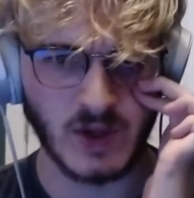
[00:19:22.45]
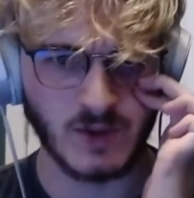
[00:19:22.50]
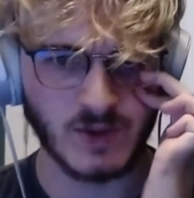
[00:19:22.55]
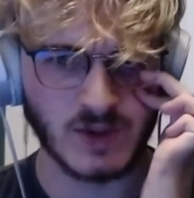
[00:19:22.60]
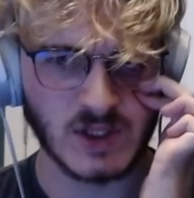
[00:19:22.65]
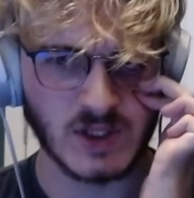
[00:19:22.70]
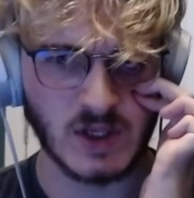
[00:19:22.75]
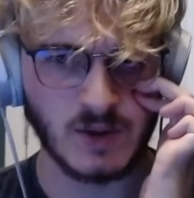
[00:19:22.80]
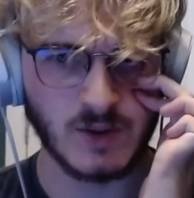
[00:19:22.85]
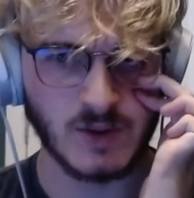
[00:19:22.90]
It
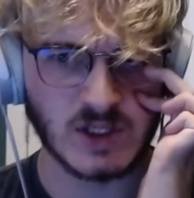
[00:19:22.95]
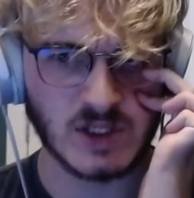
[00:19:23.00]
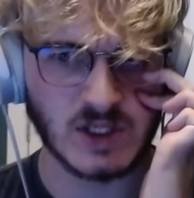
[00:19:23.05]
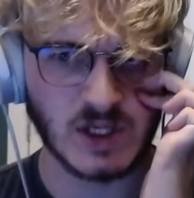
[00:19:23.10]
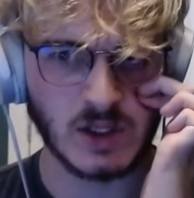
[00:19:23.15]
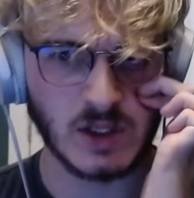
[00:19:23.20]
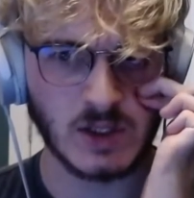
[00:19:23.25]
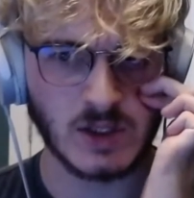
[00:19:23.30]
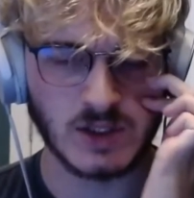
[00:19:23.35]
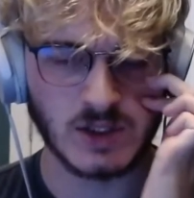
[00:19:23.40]
was a
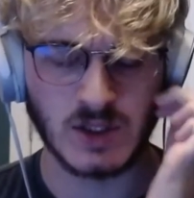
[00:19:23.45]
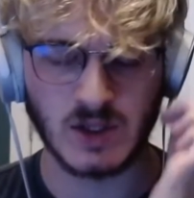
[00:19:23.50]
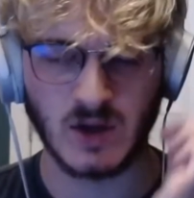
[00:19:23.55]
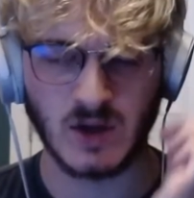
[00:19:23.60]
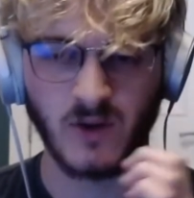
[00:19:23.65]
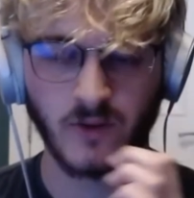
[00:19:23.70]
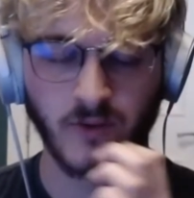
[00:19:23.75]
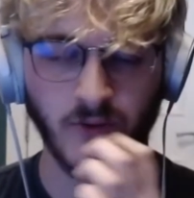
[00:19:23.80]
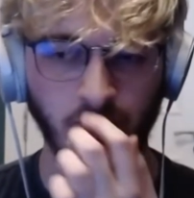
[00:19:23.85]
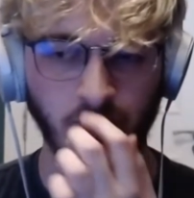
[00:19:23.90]
challenge
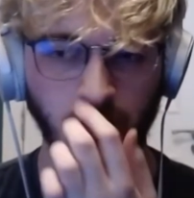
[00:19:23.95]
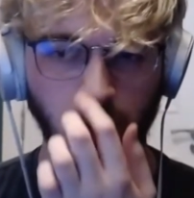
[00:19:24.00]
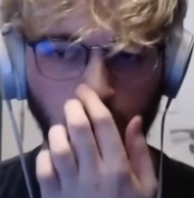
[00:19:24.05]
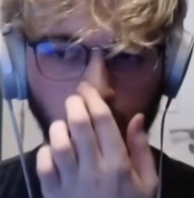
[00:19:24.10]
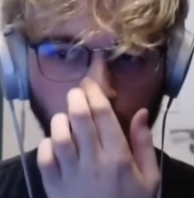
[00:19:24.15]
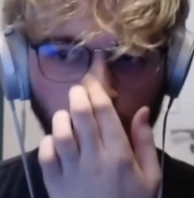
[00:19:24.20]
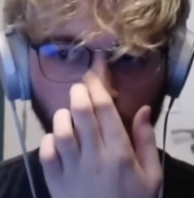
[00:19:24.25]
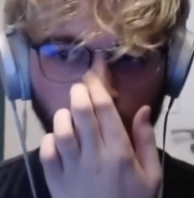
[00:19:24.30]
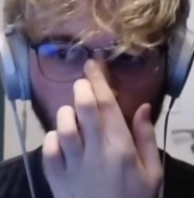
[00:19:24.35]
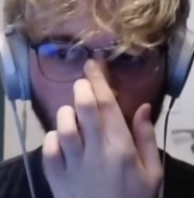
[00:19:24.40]
of
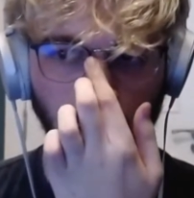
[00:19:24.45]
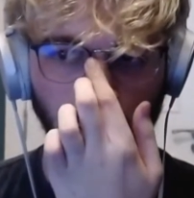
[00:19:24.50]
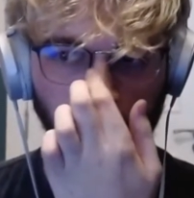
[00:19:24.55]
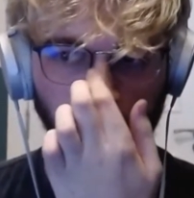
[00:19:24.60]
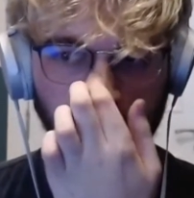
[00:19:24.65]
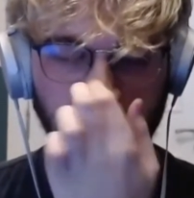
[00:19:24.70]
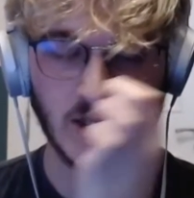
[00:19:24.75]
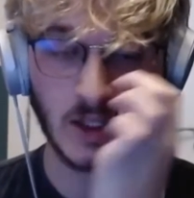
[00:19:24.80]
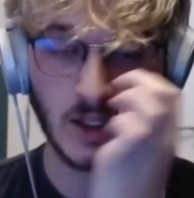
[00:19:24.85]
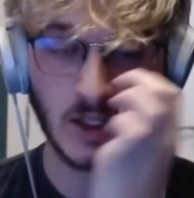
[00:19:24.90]

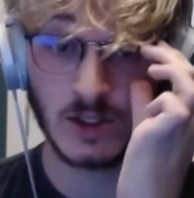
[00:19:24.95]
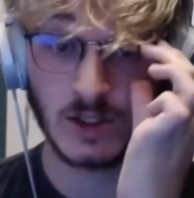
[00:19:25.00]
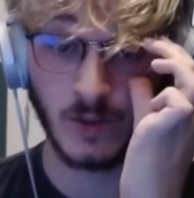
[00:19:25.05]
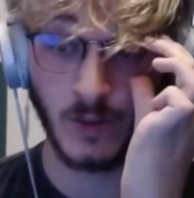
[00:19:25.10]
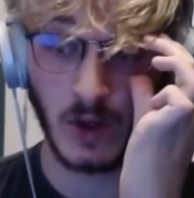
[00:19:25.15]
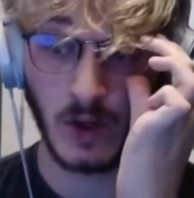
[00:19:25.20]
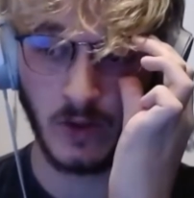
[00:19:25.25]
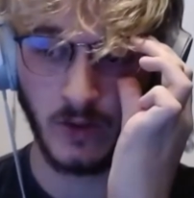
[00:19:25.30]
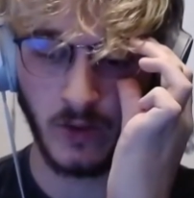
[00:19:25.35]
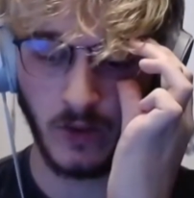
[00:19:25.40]
seeing
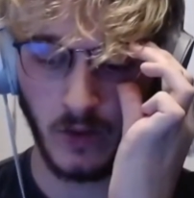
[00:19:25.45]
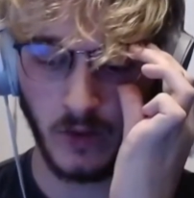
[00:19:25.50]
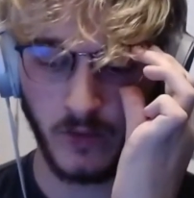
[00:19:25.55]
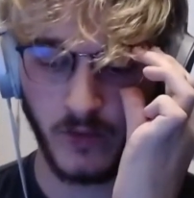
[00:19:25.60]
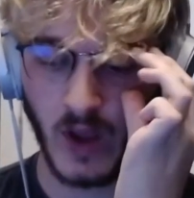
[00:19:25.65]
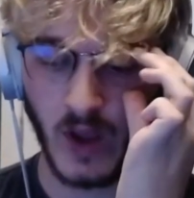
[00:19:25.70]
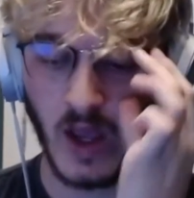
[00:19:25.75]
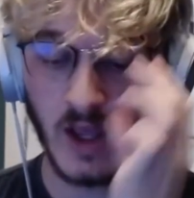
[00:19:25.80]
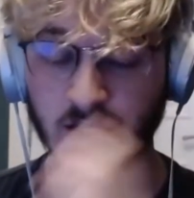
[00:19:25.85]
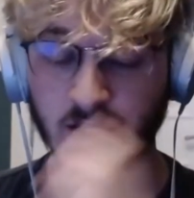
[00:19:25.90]
somebody
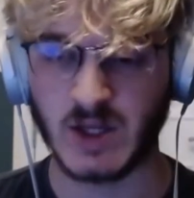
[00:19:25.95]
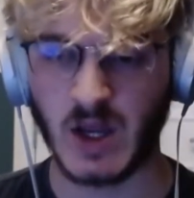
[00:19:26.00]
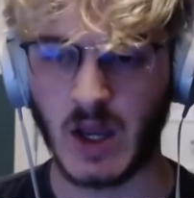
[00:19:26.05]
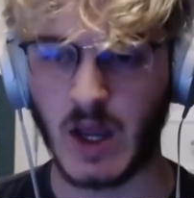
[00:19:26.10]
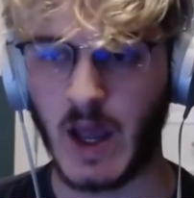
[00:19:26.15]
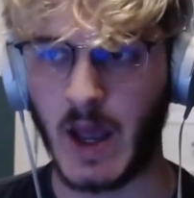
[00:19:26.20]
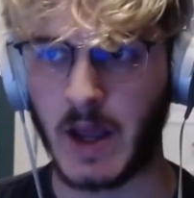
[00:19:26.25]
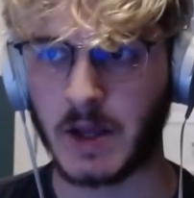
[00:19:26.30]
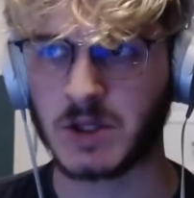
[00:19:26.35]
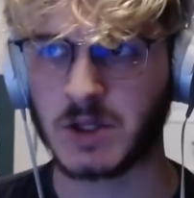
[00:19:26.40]
that is
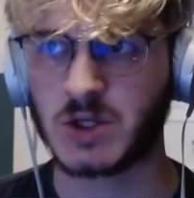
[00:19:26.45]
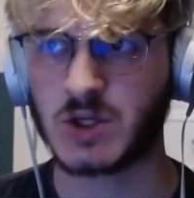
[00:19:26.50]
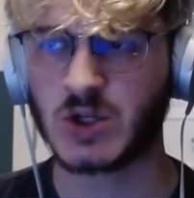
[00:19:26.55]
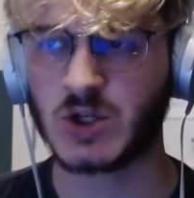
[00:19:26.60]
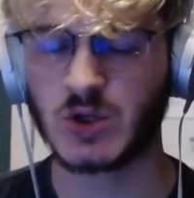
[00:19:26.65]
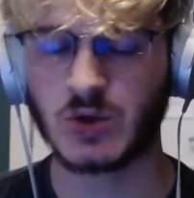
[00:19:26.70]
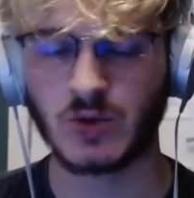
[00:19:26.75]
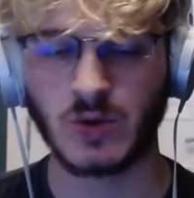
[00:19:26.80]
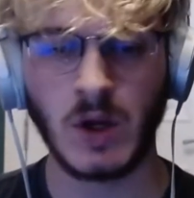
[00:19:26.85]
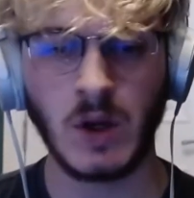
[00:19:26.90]

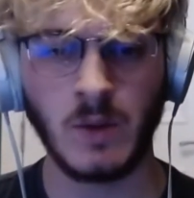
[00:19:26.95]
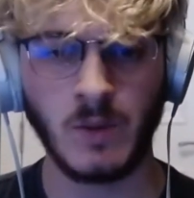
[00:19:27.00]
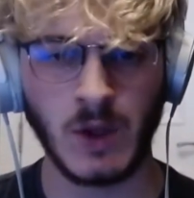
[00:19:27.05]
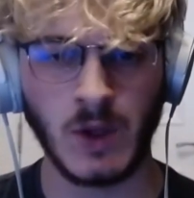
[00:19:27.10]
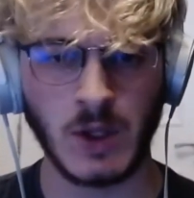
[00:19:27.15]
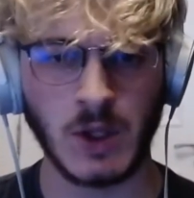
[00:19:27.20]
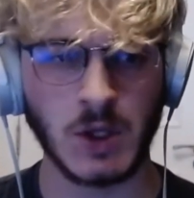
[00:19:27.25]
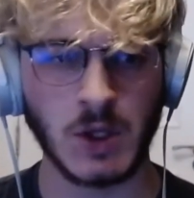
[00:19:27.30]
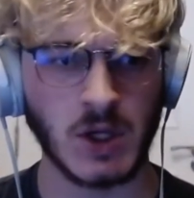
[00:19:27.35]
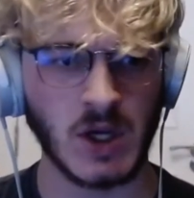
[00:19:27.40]

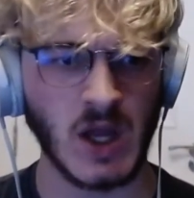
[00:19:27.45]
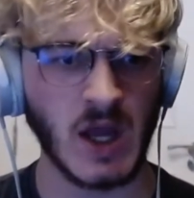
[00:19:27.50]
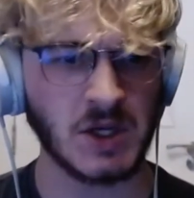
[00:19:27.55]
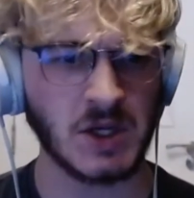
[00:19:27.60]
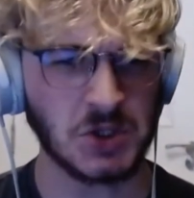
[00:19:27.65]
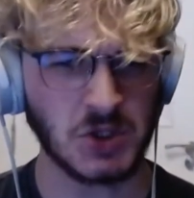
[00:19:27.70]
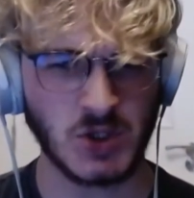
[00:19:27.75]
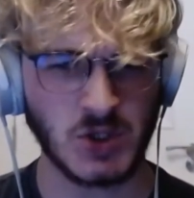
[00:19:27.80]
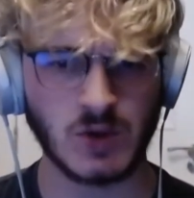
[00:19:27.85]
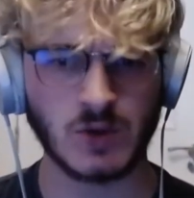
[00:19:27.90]
extremely good,
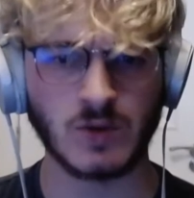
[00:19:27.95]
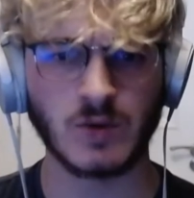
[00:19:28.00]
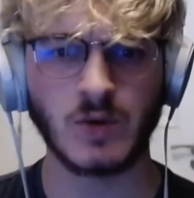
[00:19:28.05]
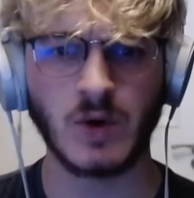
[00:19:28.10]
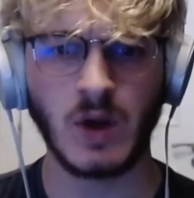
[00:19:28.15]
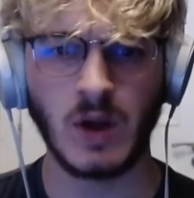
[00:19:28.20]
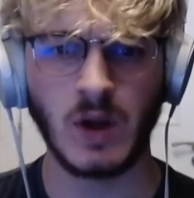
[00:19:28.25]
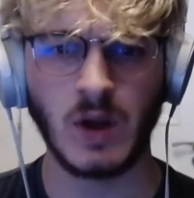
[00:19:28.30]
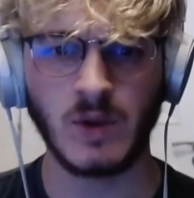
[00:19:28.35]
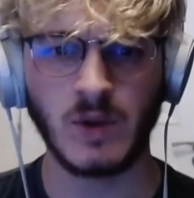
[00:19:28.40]

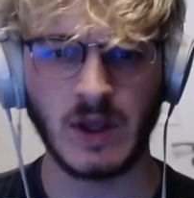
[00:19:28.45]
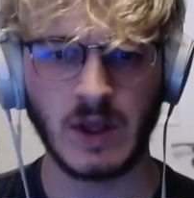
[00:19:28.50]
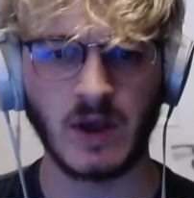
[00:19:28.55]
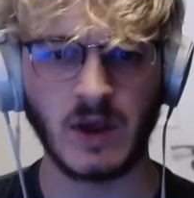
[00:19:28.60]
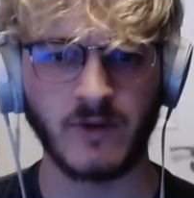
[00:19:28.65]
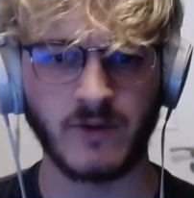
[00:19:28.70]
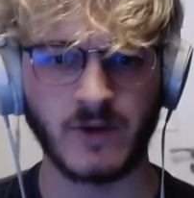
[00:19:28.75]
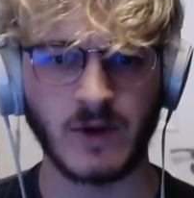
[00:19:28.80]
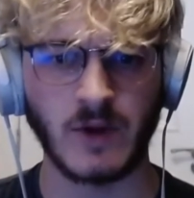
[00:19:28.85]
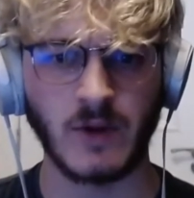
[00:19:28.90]
extremely
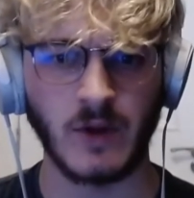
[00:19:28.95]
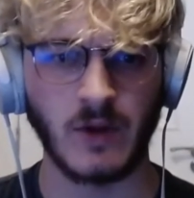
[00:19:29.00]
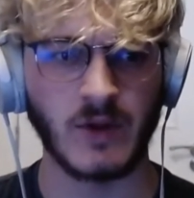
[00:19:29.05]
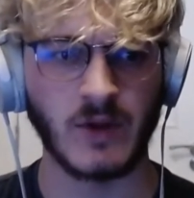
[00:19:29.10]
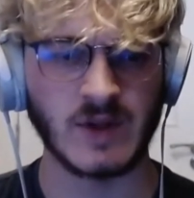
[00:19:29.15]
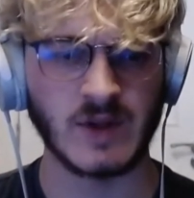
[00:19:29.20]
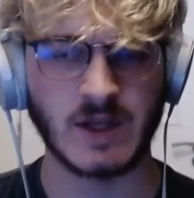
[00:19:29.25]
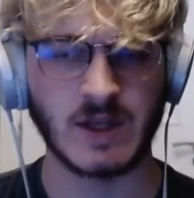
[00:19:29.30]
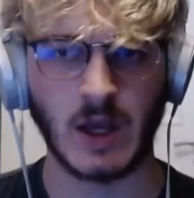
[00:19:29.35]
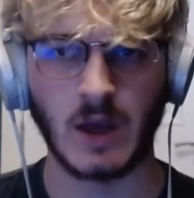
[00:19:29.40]
gifted at
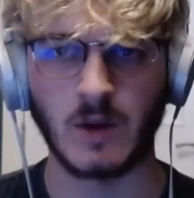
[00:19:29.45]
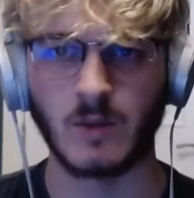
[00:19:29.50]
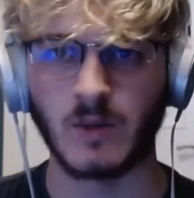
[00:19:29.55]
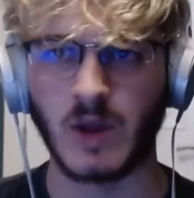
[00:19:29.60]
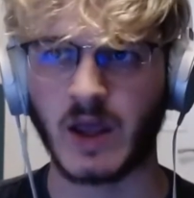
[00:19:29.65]
this game.